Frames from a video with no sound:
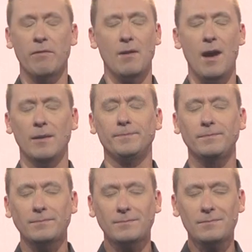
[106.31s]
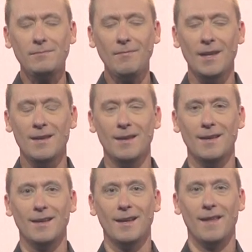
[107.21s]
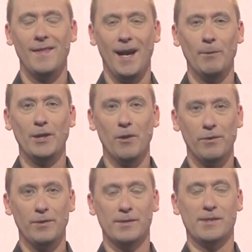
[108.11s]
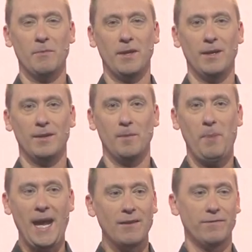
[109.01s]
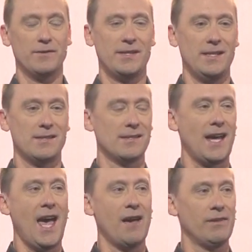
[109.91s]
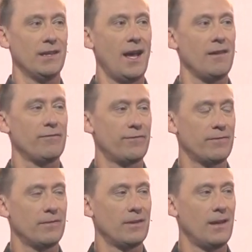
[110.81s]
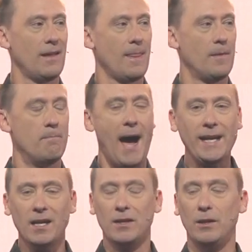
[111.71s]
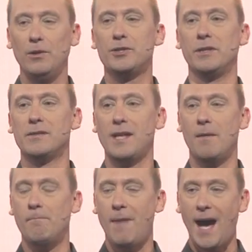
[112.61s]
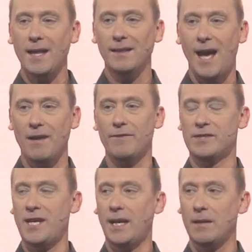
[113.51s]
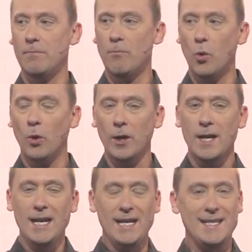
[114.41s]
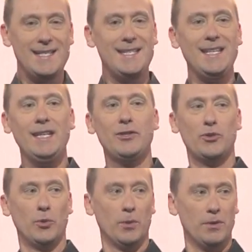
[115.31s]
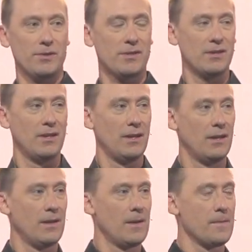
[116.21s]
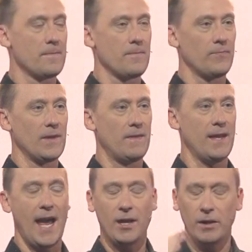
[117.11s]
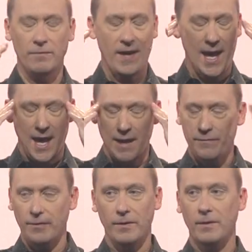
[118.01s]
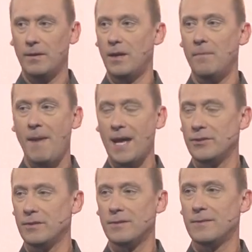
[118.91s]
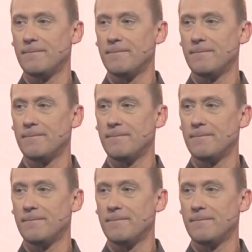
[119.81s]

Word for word: thought that I would go through some of the painful seasons I have in life. My conclusion is that my life has taken more detours than I could have ever imagined.